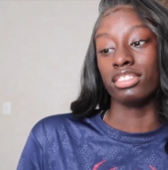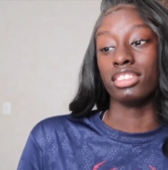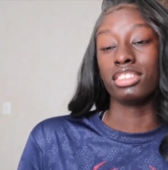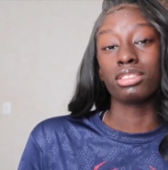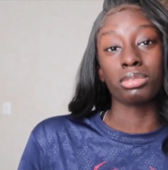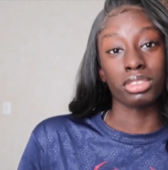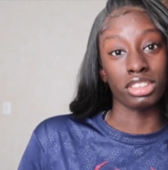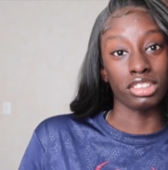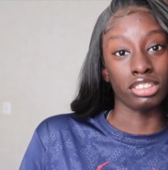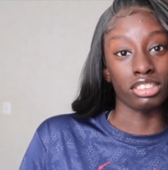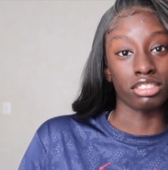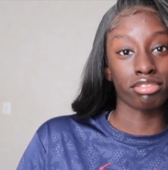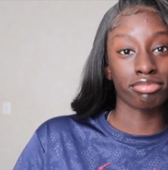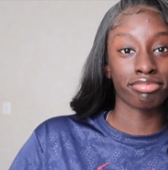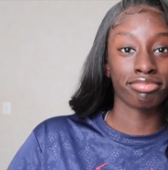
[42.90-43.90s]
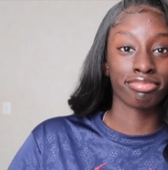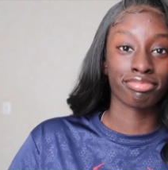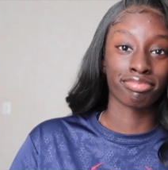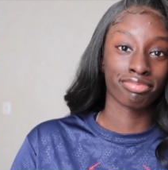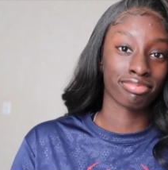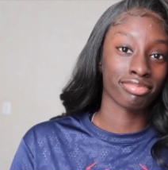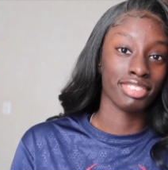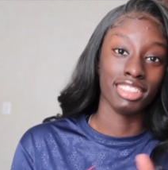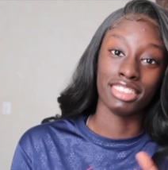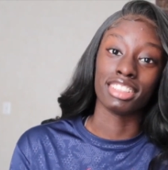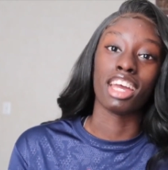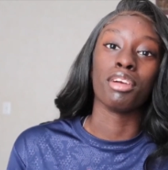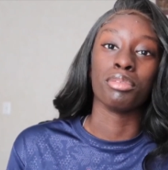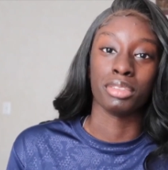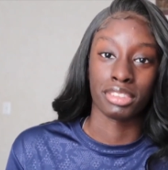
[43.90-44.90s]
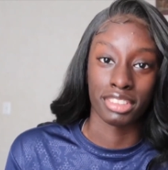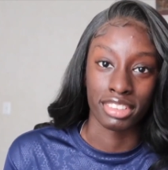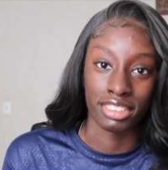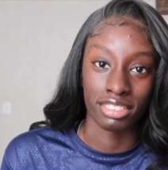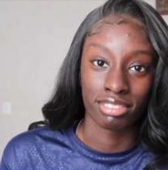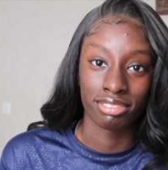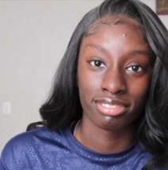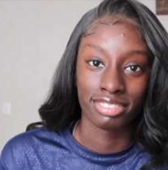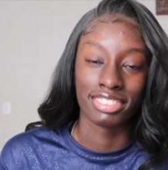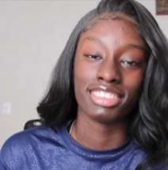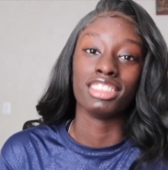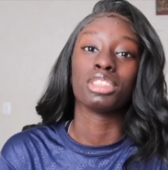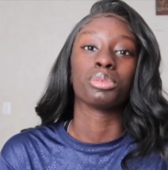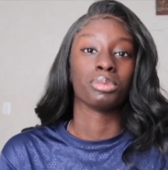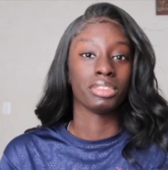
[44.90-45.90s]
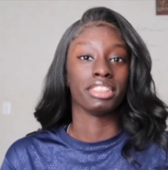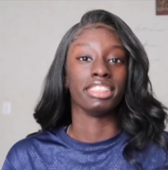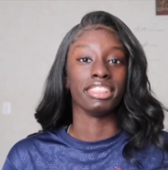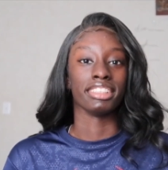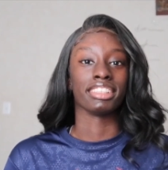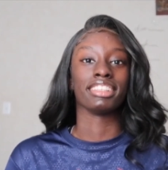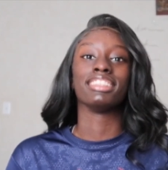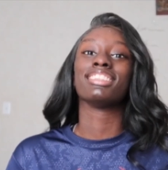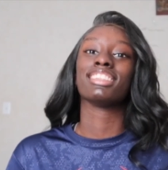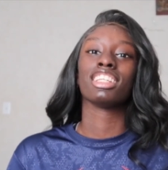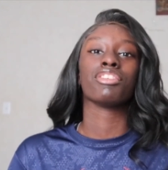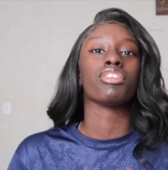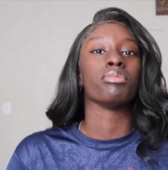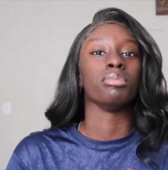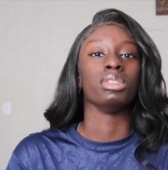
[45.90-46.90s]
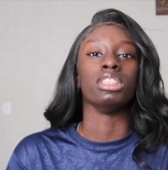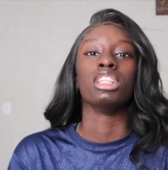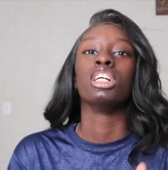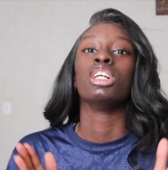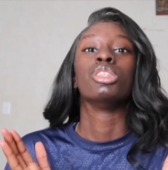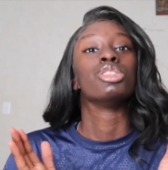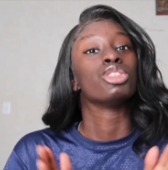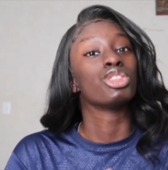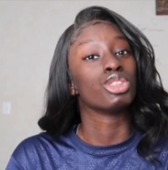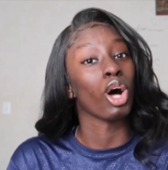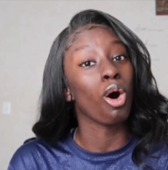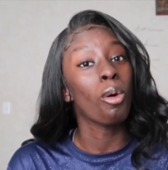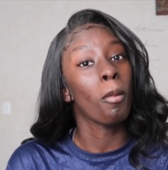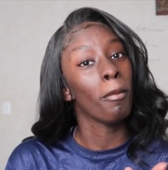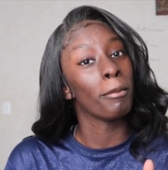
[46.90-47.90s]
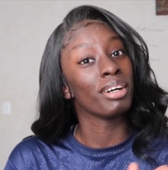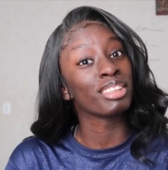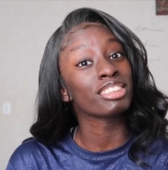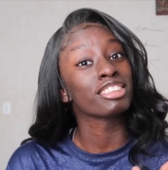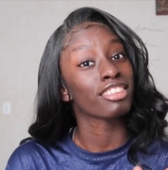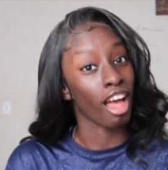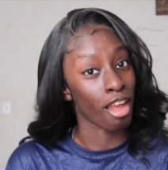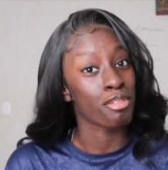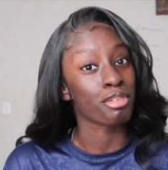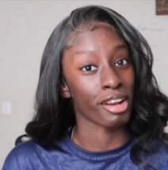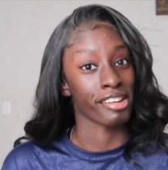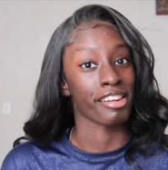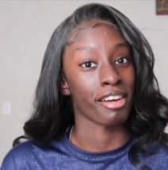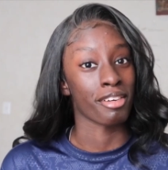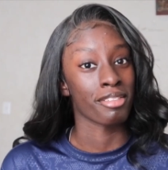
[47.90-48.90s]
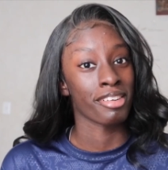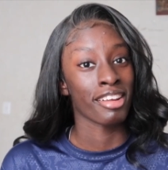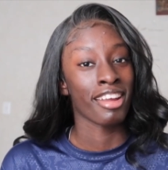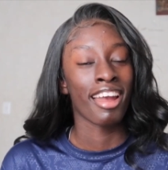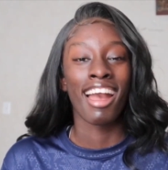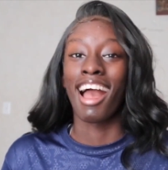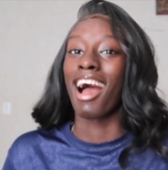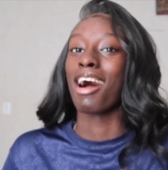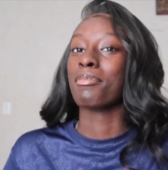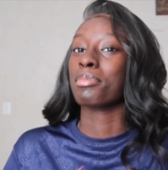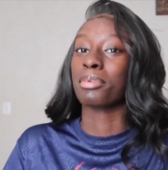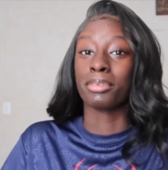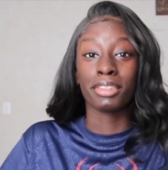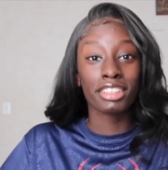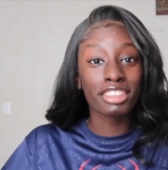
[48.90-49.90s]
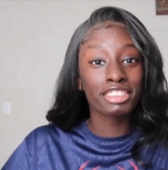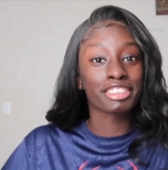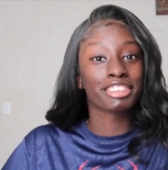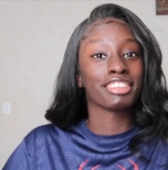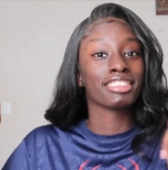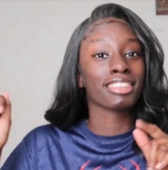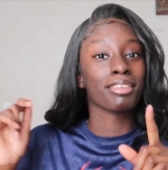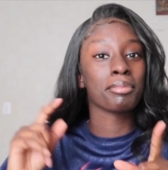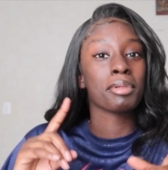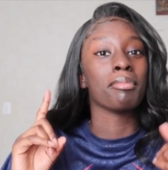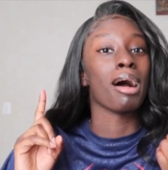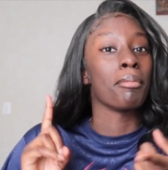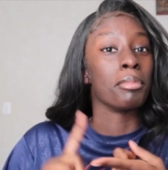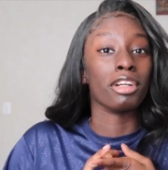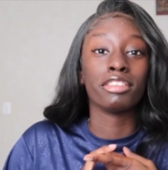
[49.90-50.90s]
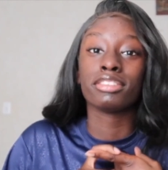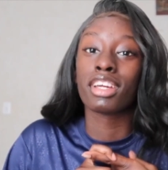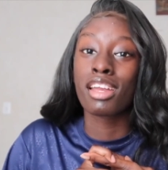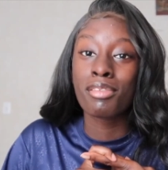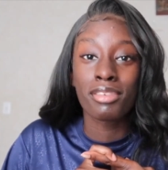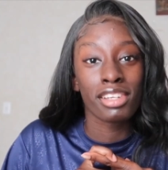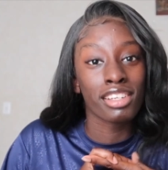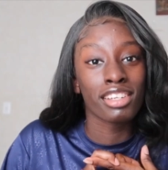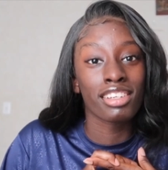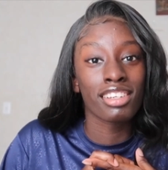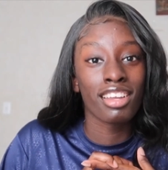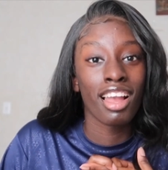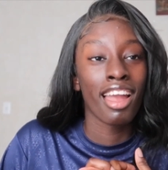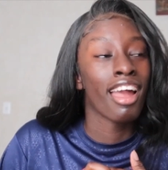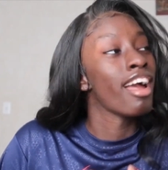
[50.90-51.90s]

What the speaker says: this wig is everything. This wig is giving me so much life right now. I'm pretty sure it's gonna be my birthday wig.